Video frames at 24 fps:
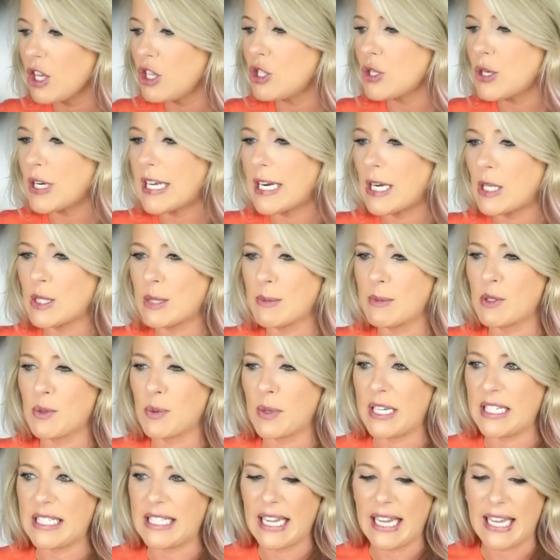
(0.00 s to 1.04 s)
drinking on some
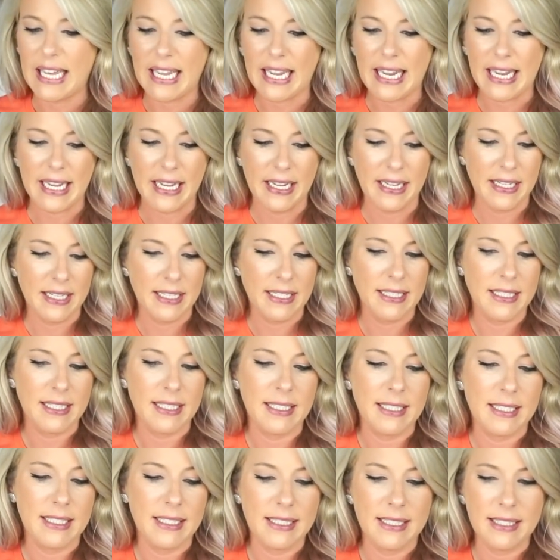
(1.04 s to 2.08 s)
sweet tea.
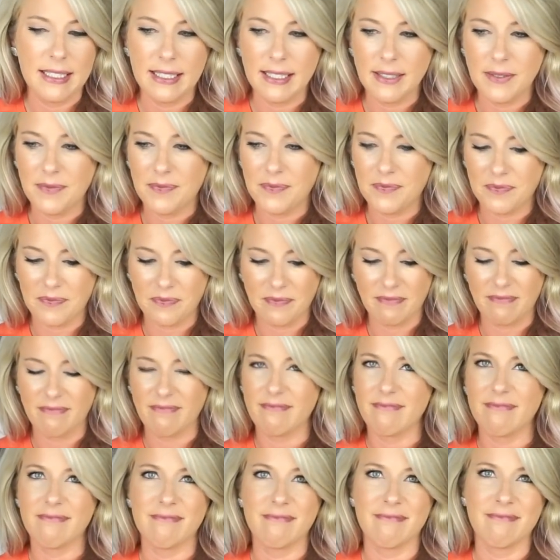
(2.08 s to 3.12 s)
I
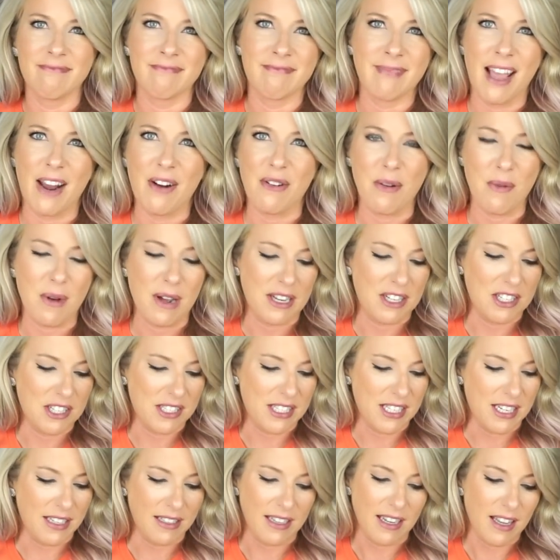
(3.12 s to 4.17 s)
don't know why I just
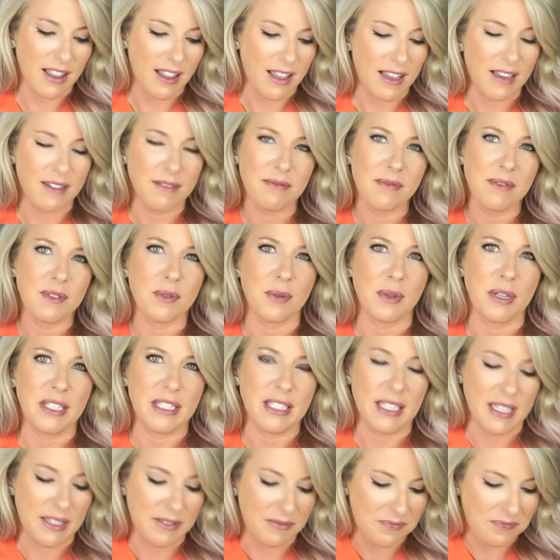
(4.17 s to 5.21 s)
said it like that. Sweet
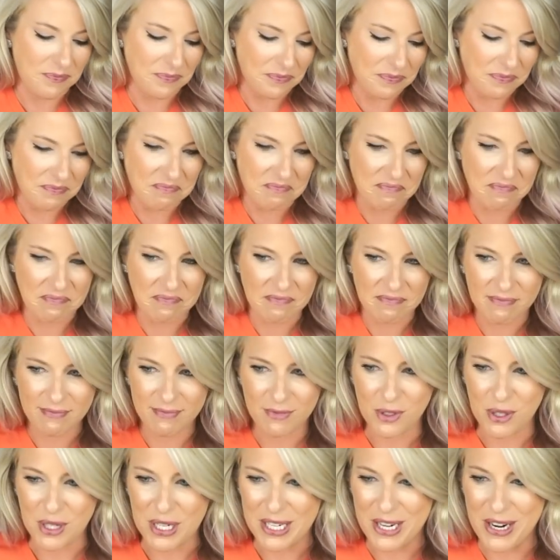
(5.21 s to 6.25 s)
tea.
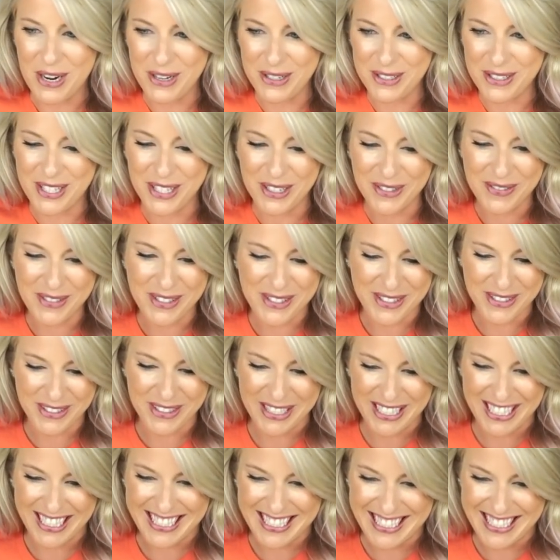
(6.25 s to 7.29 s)
Drinking on some
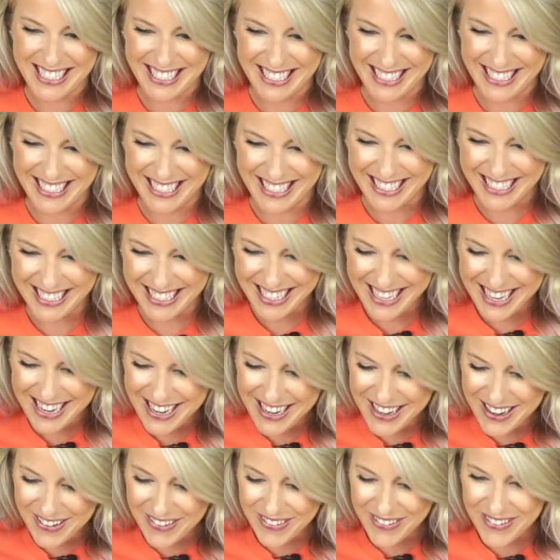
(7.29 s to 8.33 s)
sweet tea.
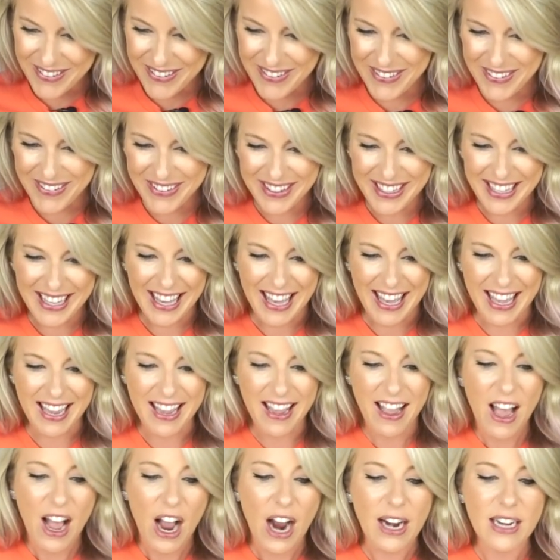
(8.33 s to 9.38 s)
Okay.
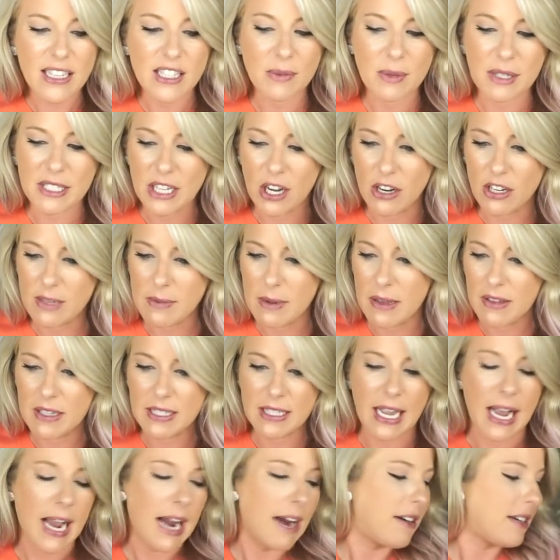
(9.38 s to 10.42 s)
All right, so we talked about this
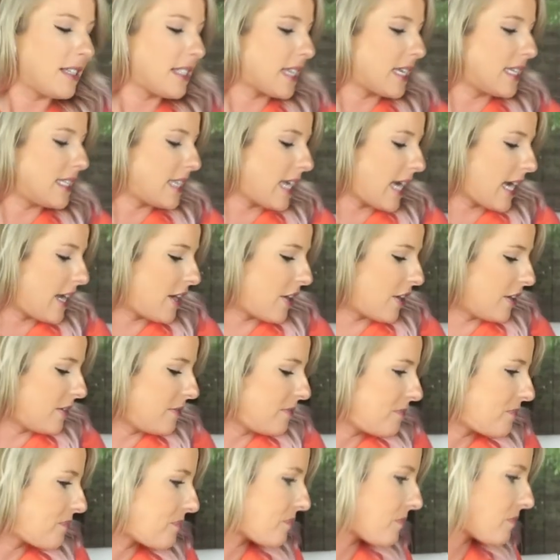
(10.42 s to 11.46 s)
Iris container.
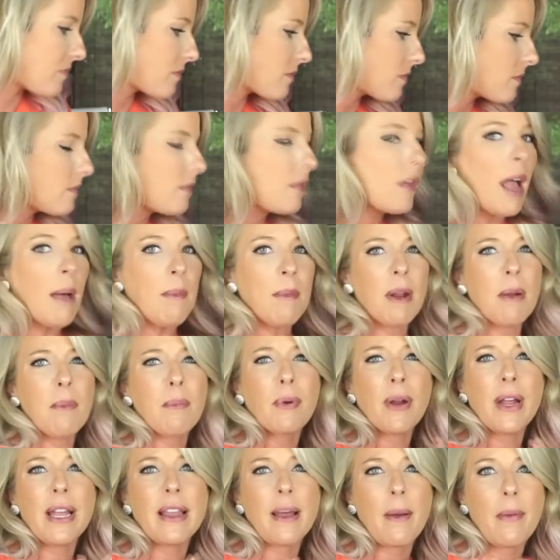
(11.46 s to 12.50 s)
I'm gonna
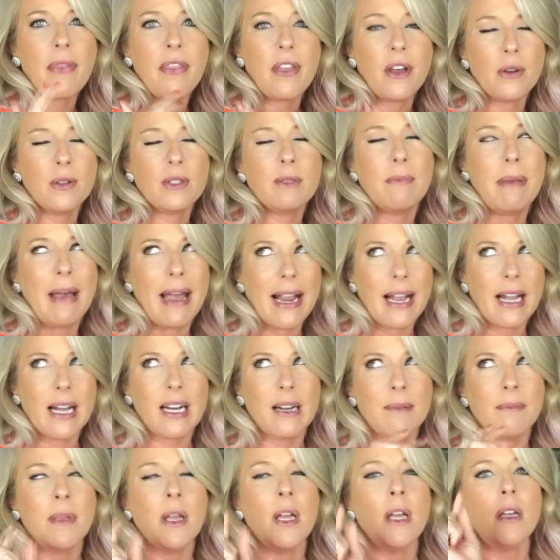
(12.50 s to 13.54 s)
bring those back
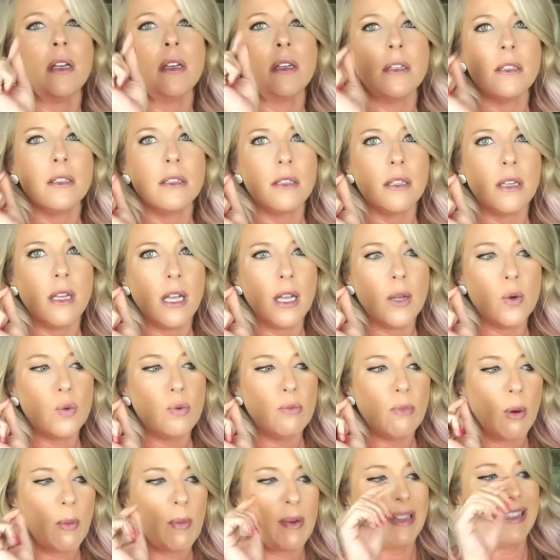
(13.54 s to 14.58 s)
up un
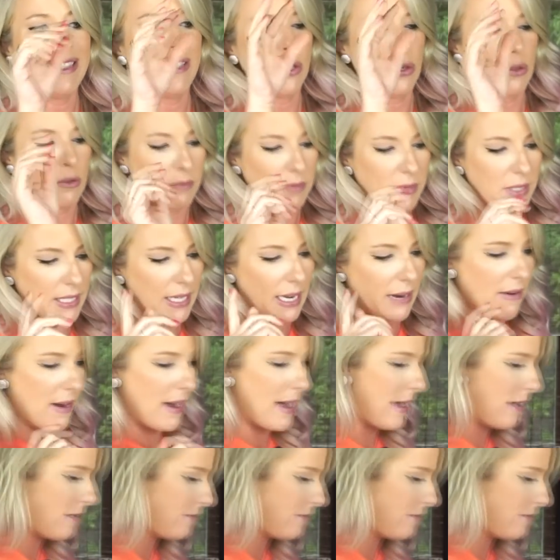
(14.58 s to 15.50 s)
momento, but not right